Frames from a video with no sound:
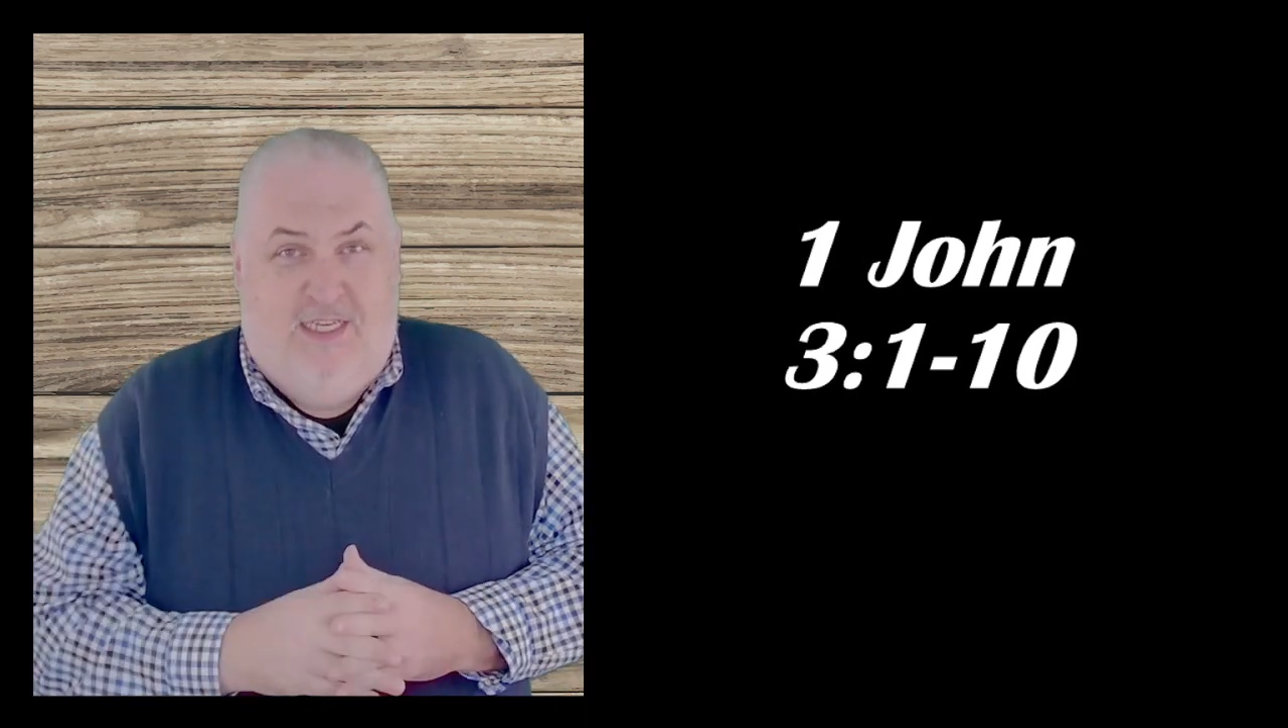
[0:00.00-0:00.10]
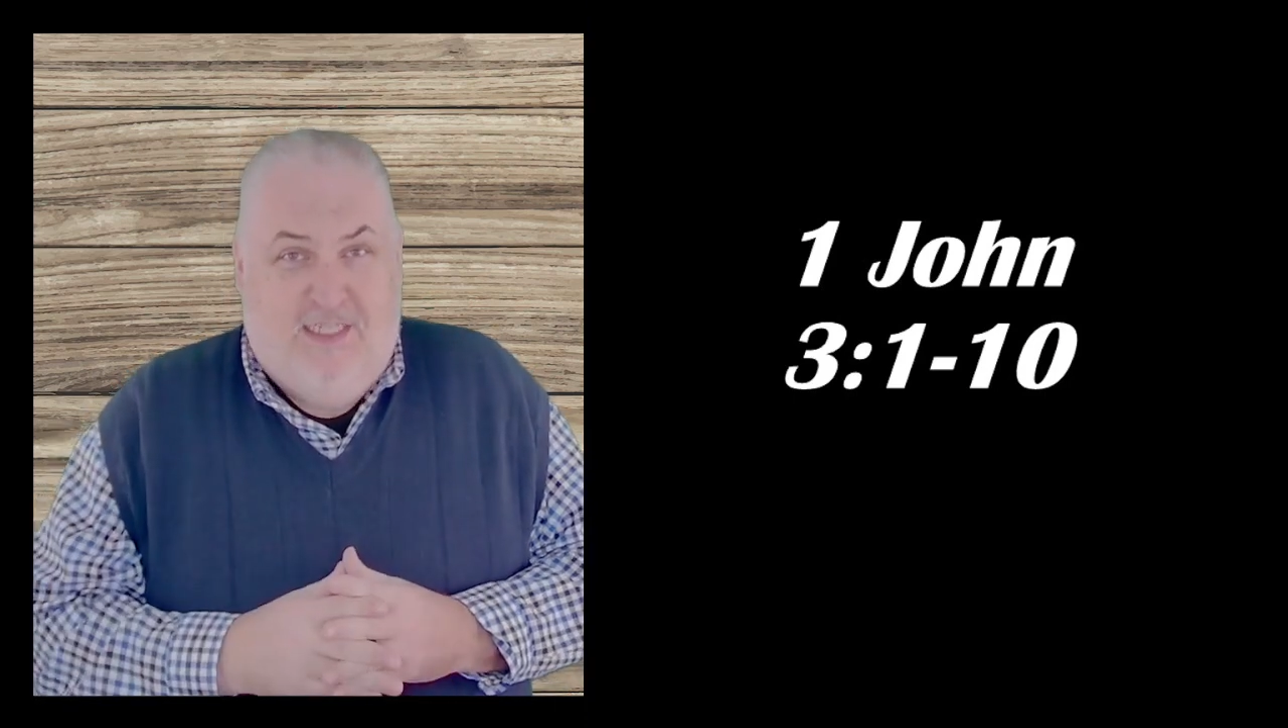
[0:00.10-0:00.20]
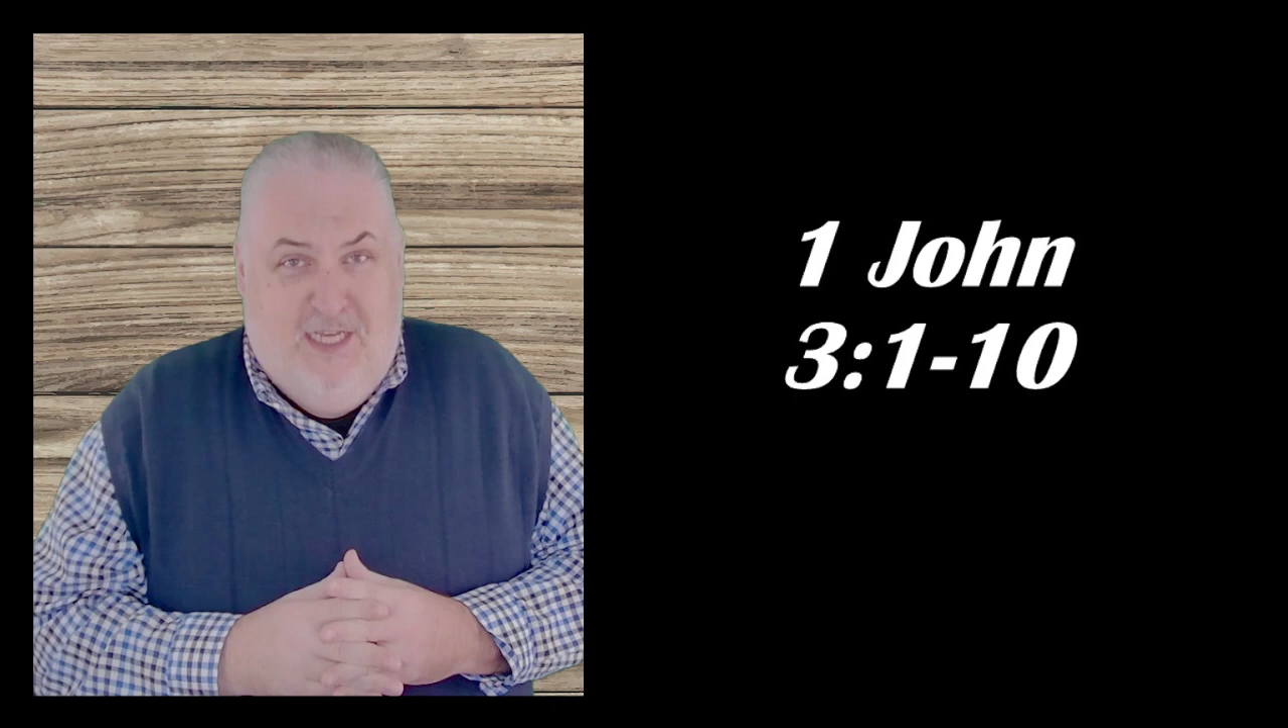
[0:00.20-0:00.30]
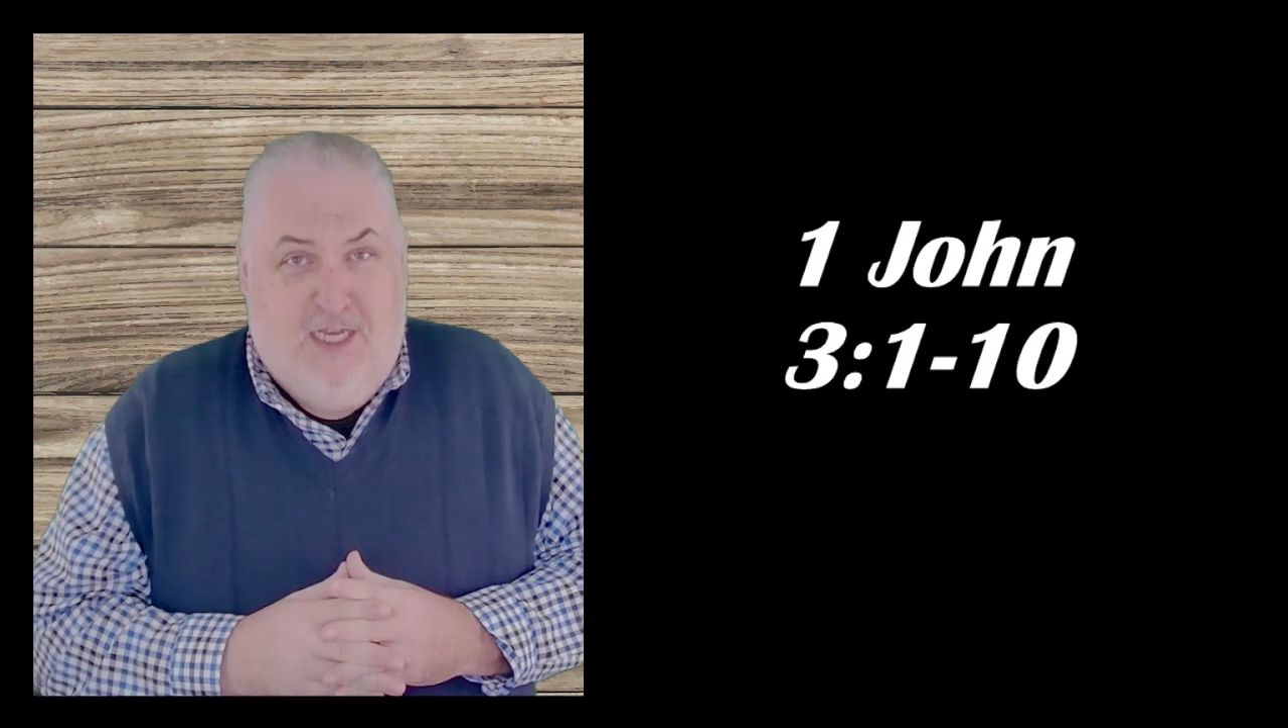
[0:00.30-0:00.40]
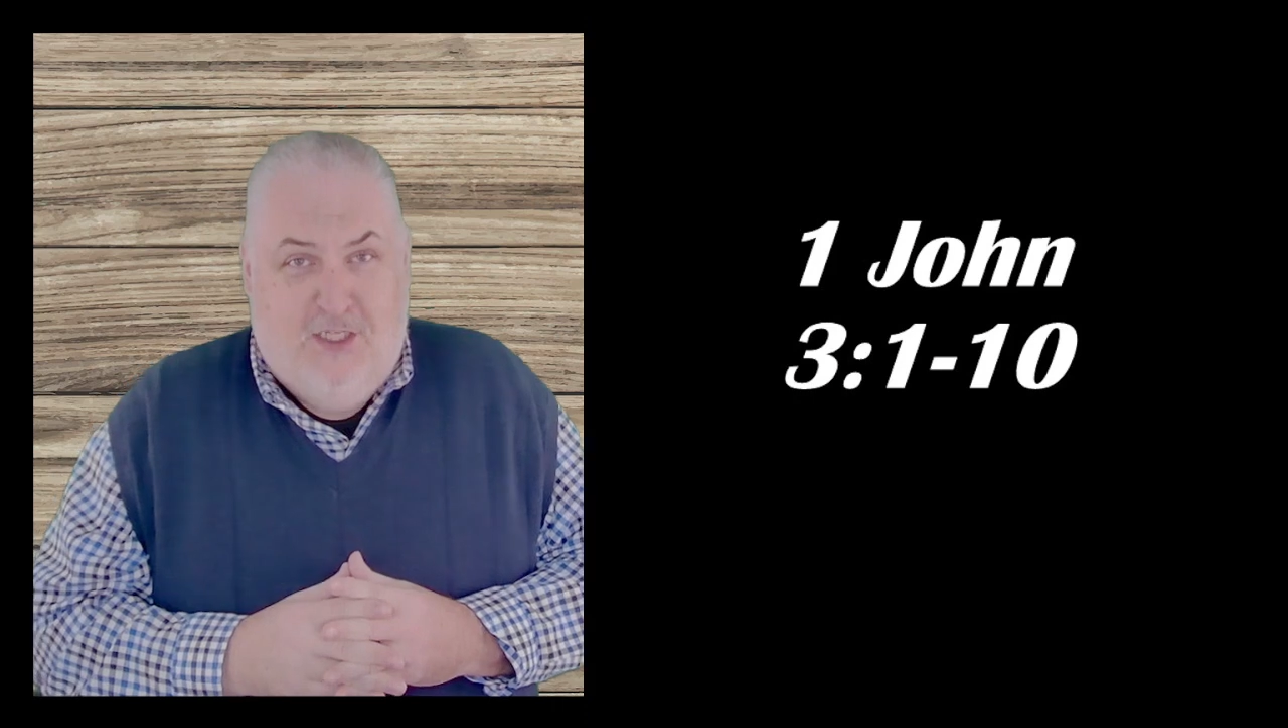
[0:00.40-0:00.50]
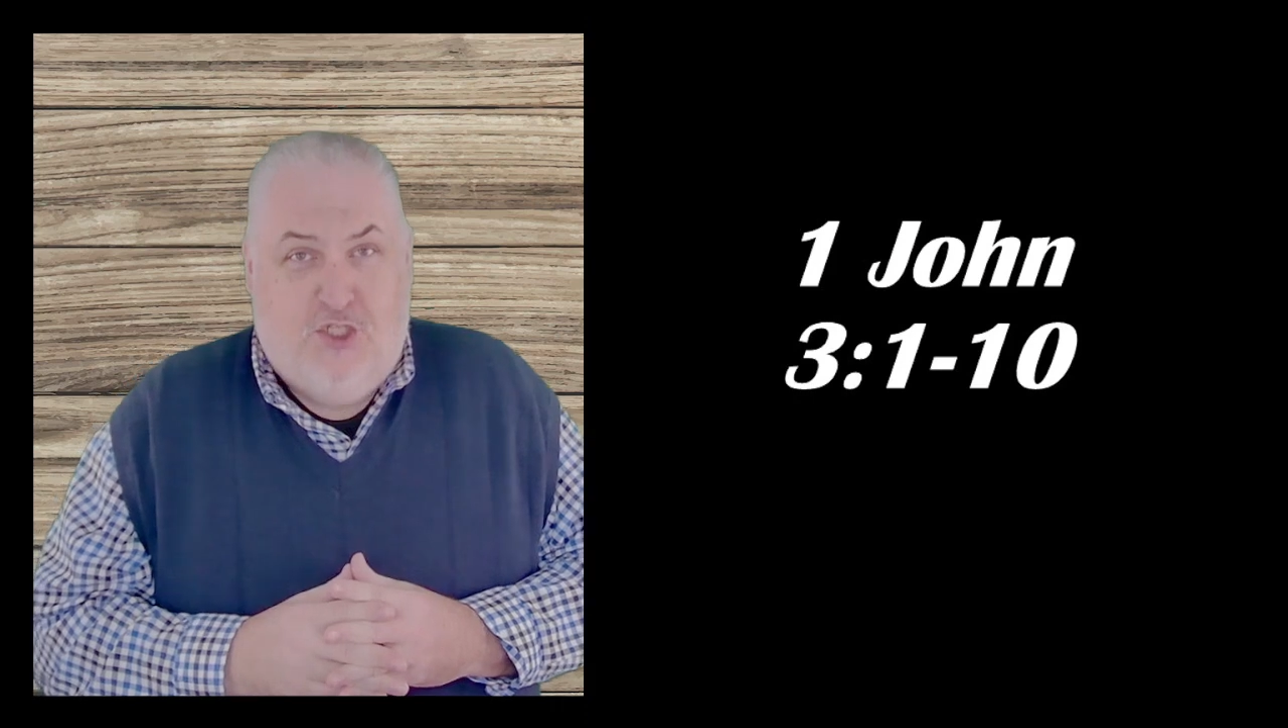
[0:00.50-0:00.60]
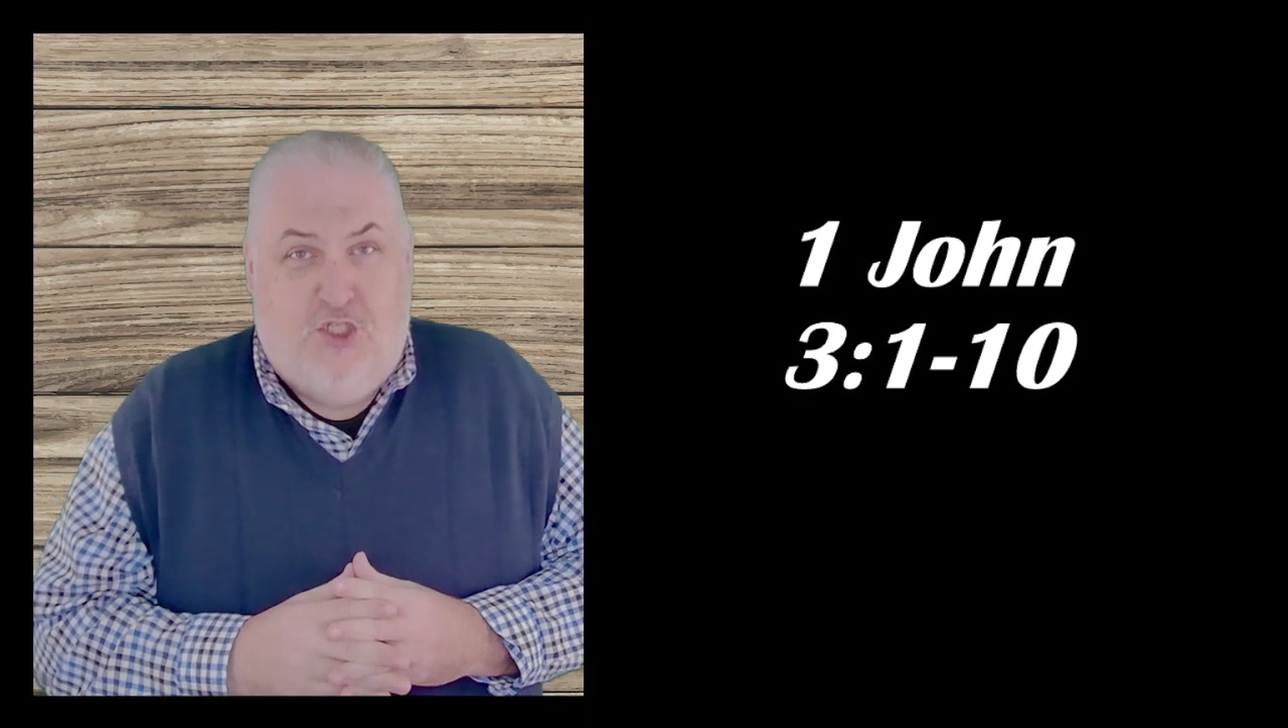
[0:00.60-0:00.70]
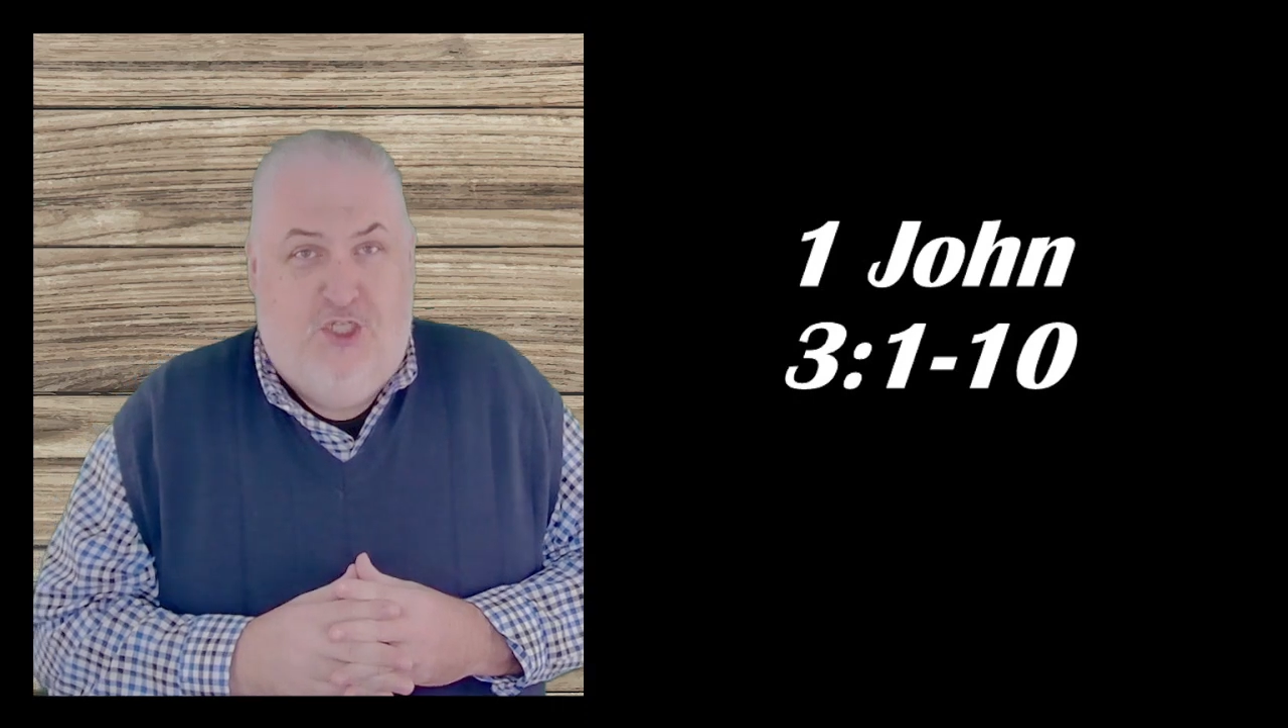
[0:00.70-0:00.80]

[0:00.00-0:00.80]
touched